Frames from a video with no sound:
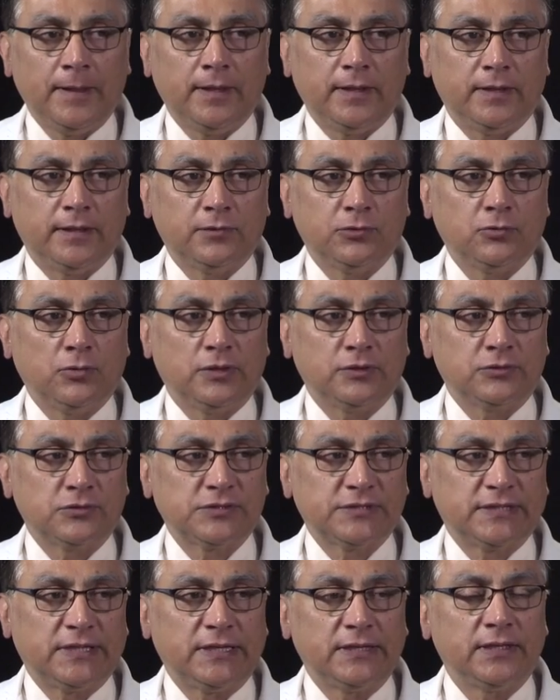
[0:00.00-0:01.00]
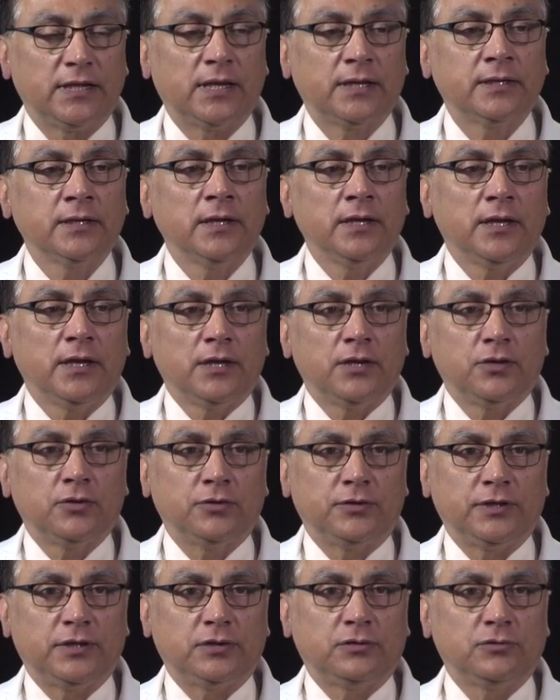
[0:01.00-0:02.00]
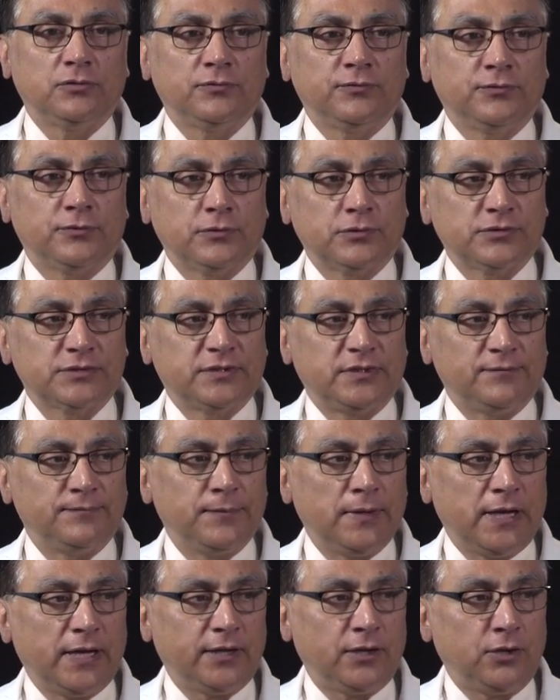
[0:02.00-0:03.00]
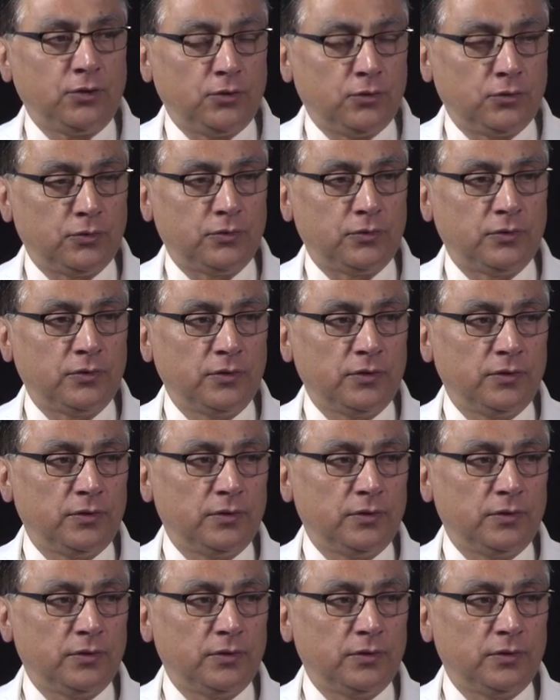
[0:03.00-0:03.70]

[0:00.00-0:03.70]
And to understand that, you need to first divide your